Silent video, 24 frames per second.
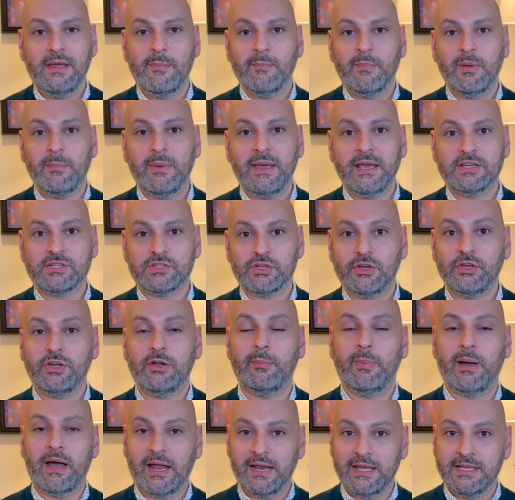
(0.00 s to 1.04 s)
But make sure your
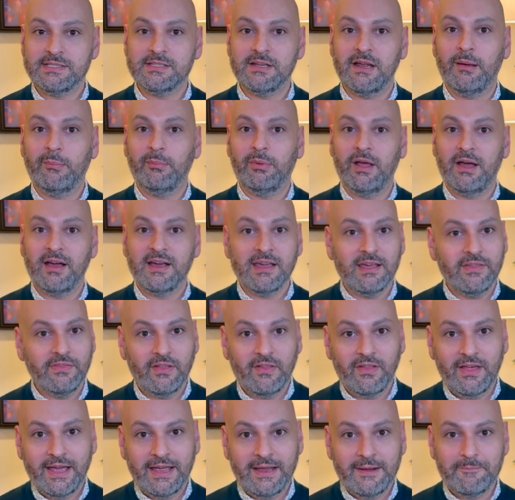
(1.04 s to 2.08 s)
body's not blocking the
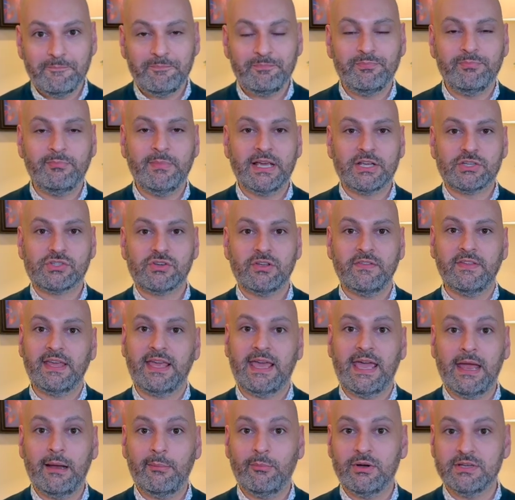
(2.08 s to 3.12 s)
light. Make sure the
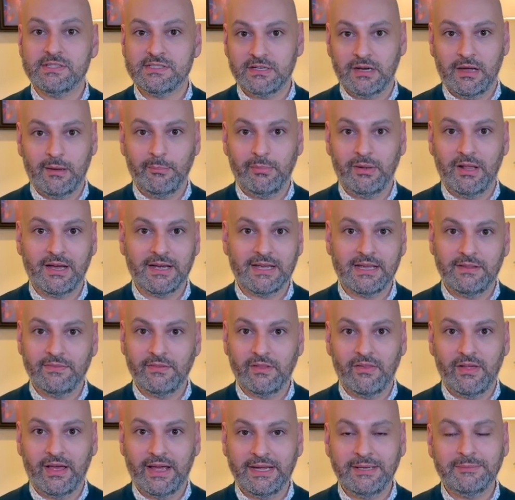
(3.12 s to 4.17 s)
camera is not blocking
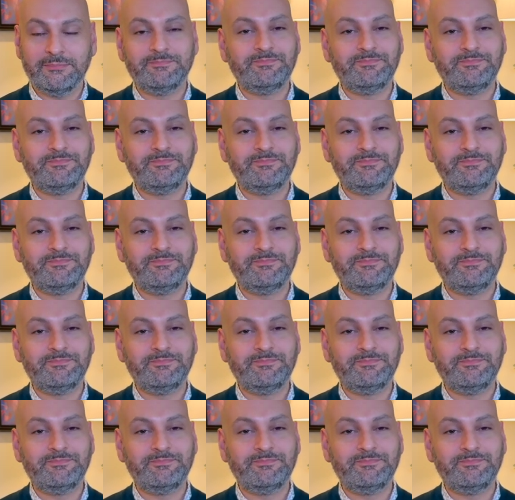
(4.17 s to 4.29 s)
the light.